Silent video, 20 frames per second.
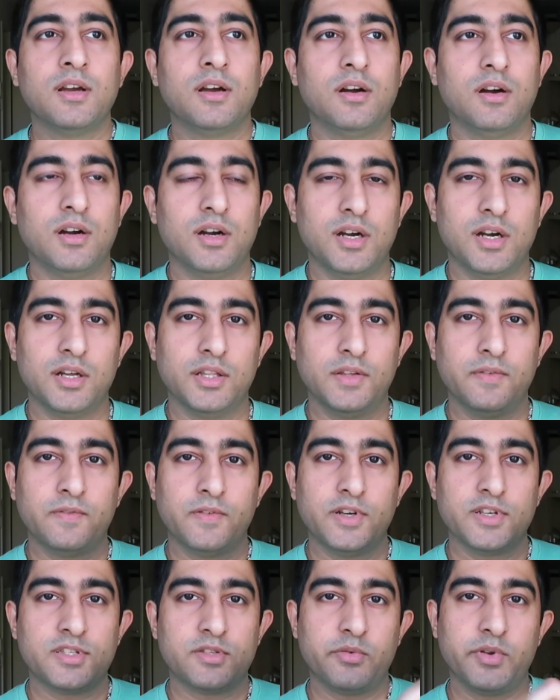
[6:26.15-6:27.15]
The
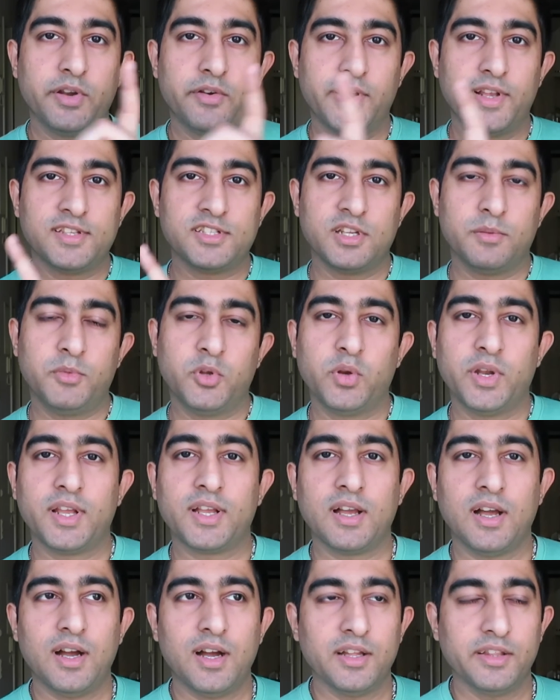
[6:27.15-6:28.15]
first 3 rings in
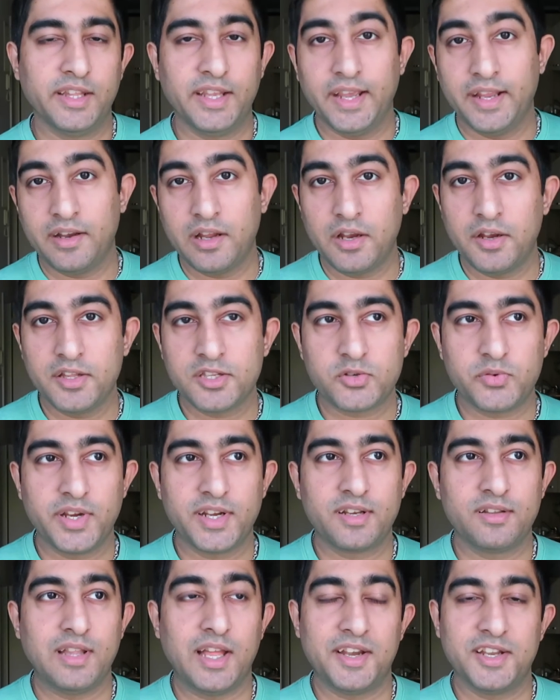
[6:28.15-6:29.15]
Munich are the inner
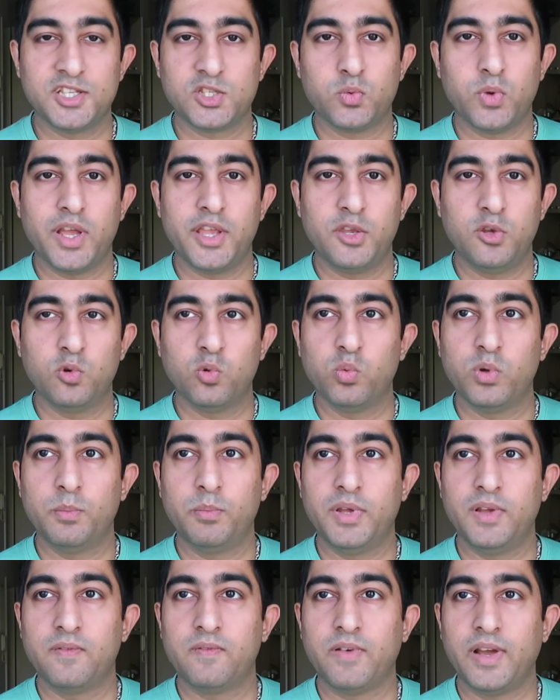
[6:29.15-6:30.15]
district, that is where you would
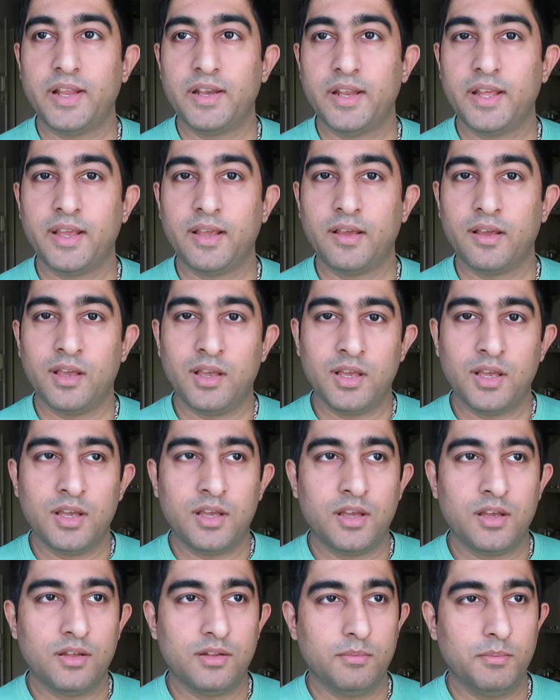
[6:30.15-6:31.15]
be finding
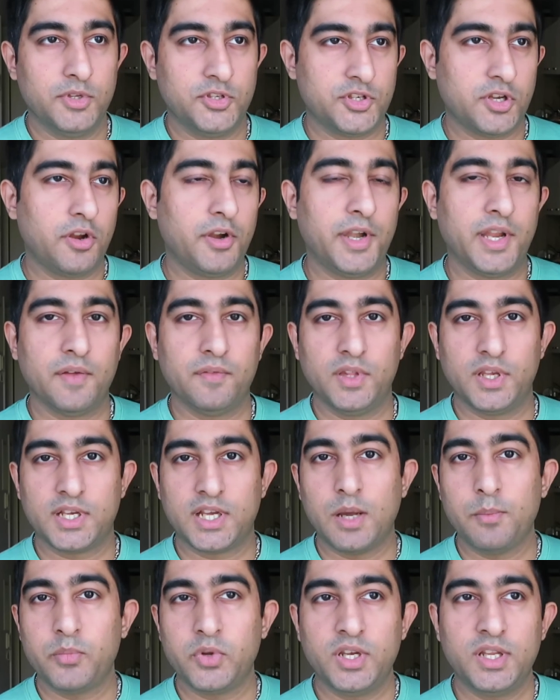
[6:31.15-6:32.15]
majority of the
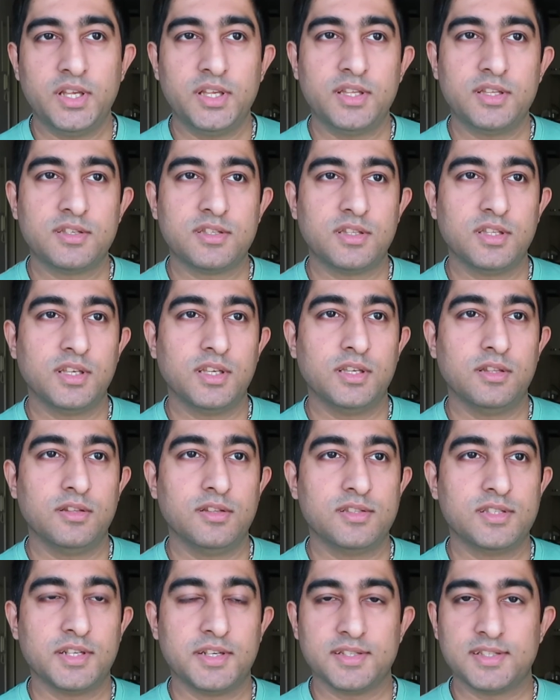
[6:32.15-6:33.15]
companies,
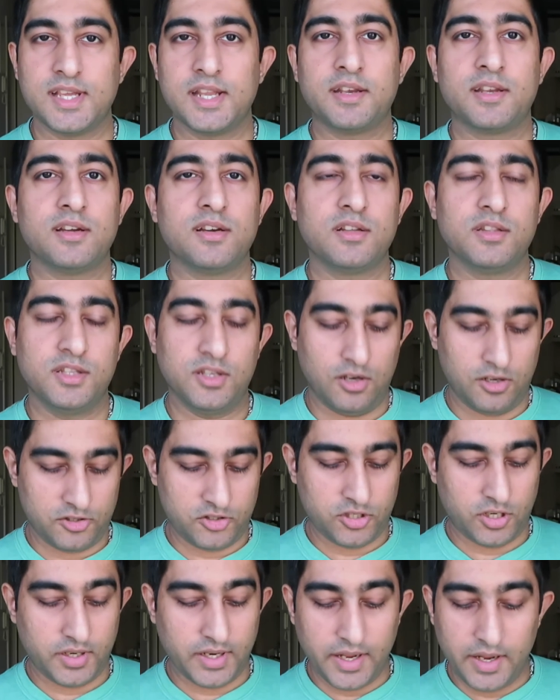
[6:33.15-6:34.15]
the city center, the
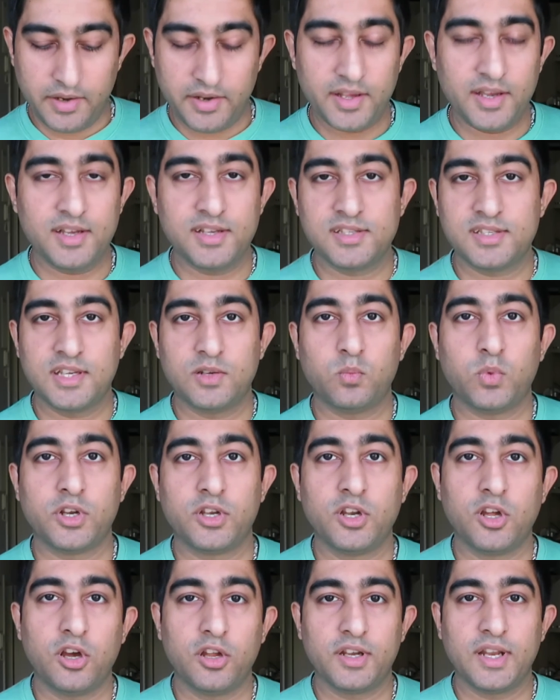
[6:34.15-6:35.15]
hotshot areas and
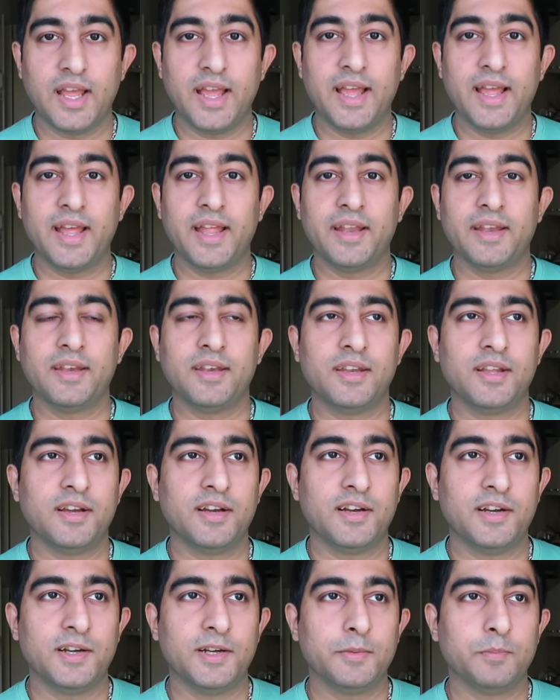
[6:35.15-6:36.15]
whatnot, and
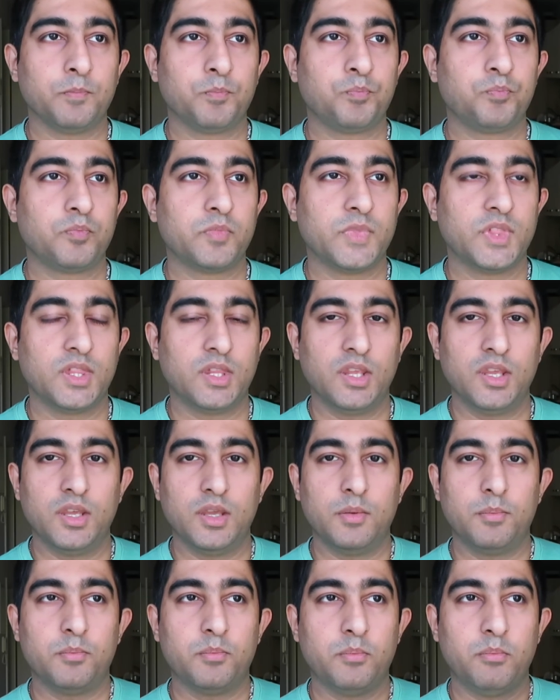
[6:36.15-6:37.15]

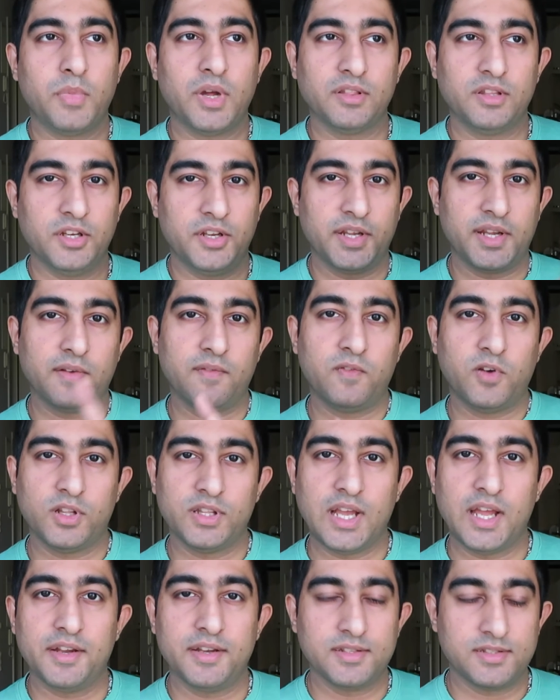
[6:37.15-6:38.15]
the monthly ticket for
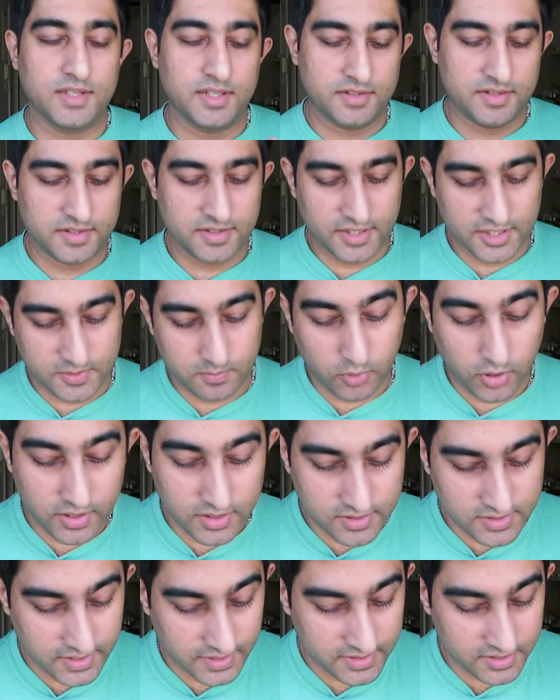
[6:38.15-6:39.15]
that is
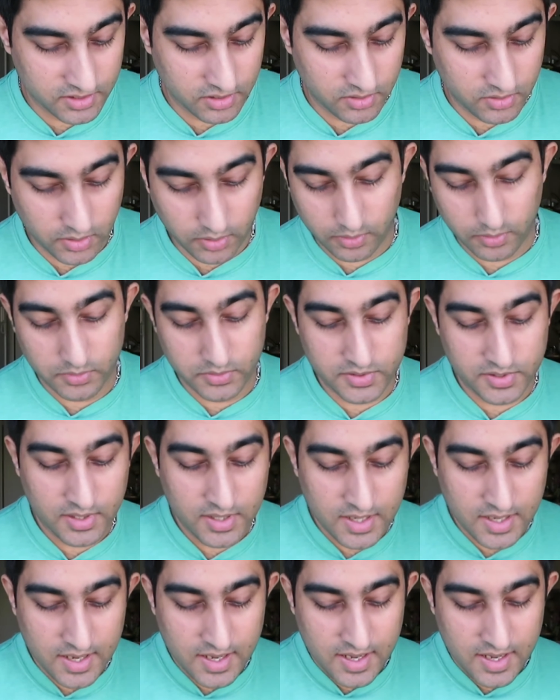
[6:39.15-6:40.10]
66.6 euros.